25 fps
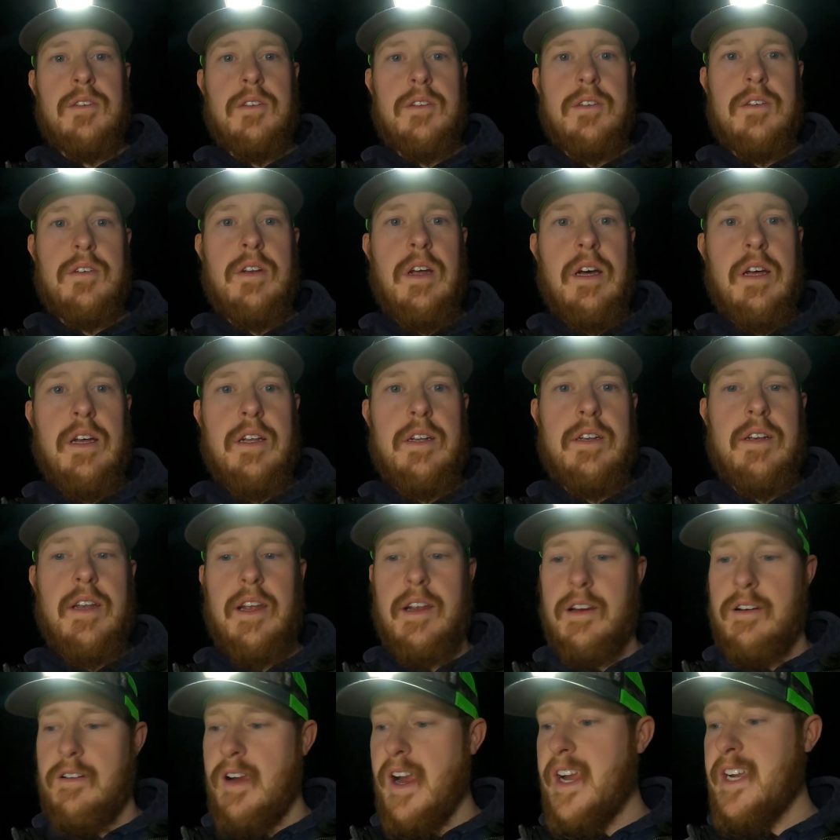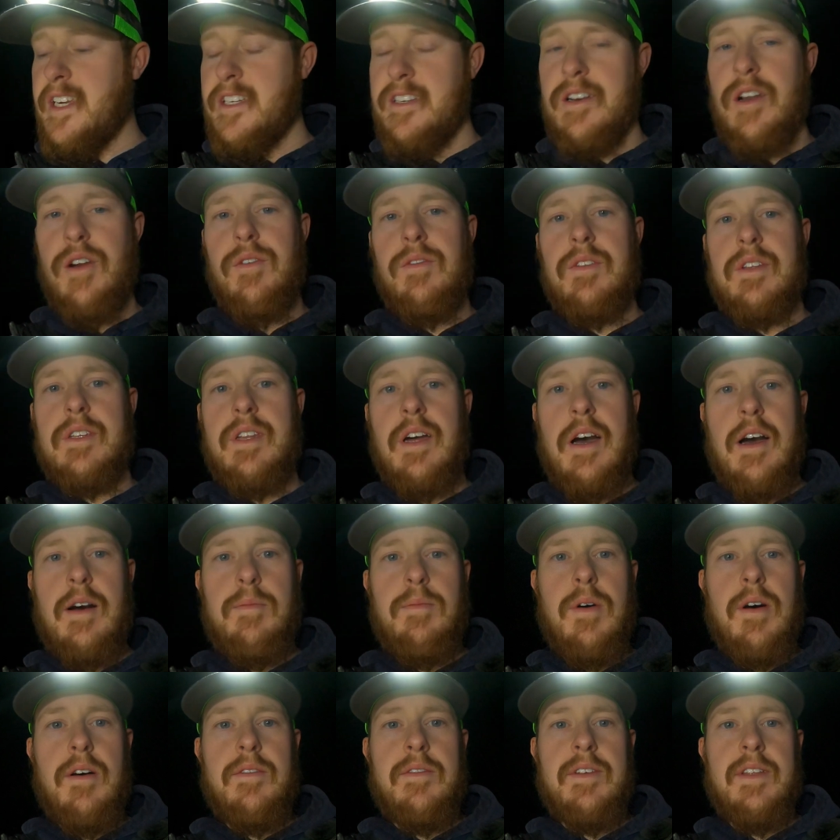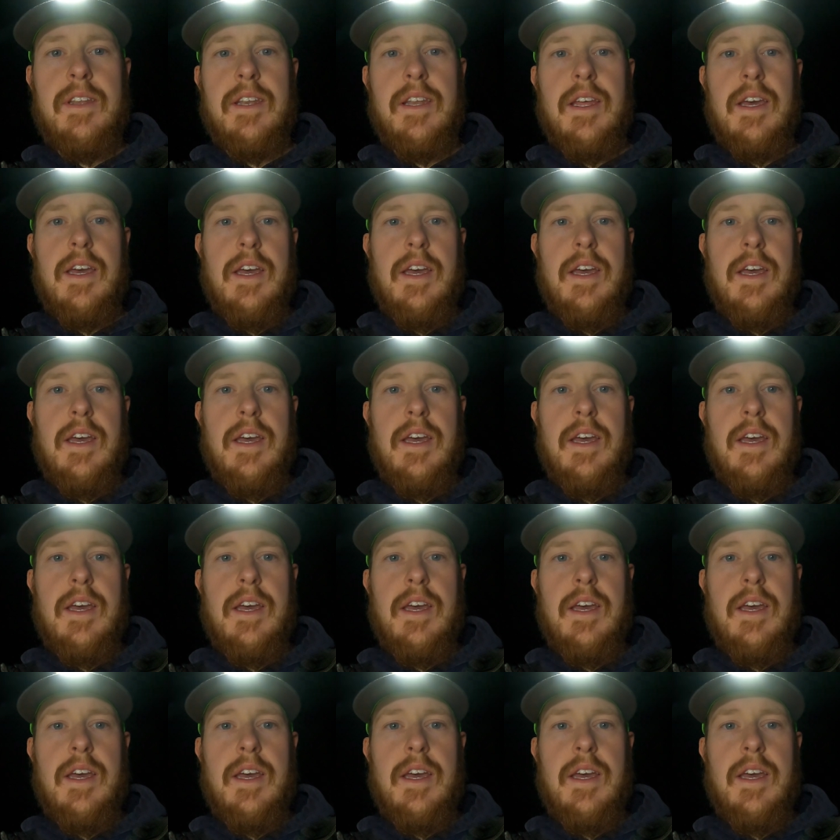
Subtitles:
and decoration over the top of it.